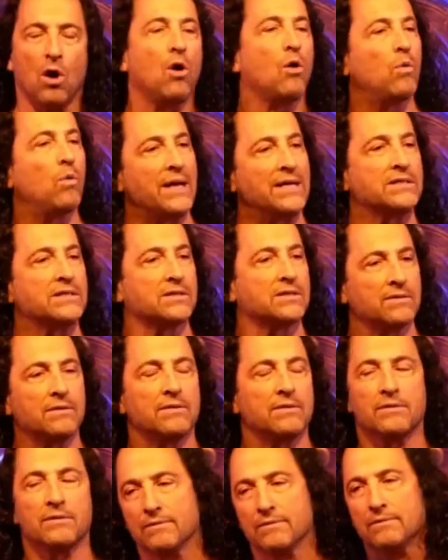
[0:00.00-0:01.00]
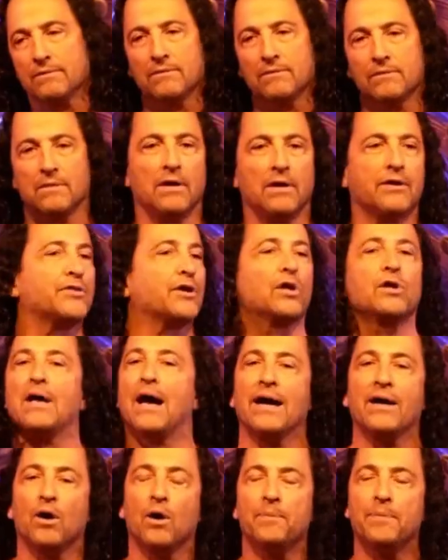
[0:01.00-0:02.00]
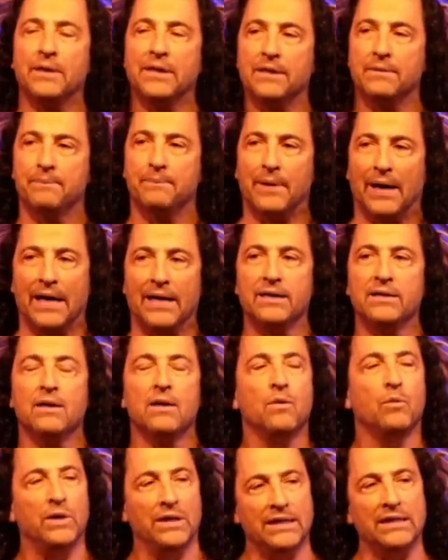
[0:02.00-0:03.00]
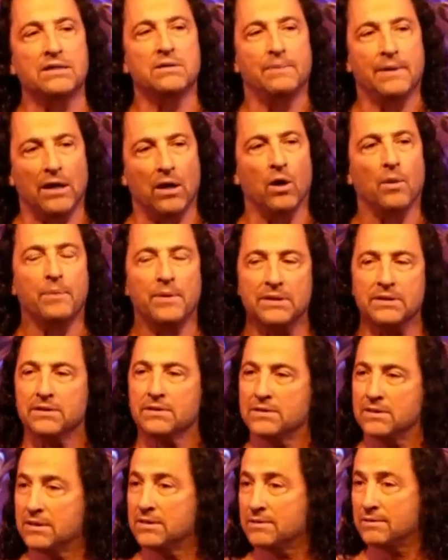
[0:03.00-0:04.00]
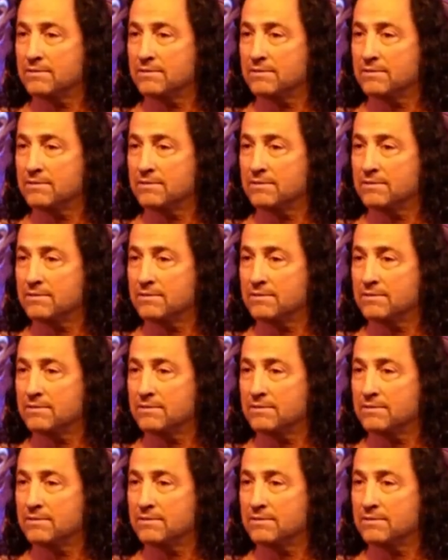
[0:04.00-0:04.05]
always a third eye opening, but we need to be open to,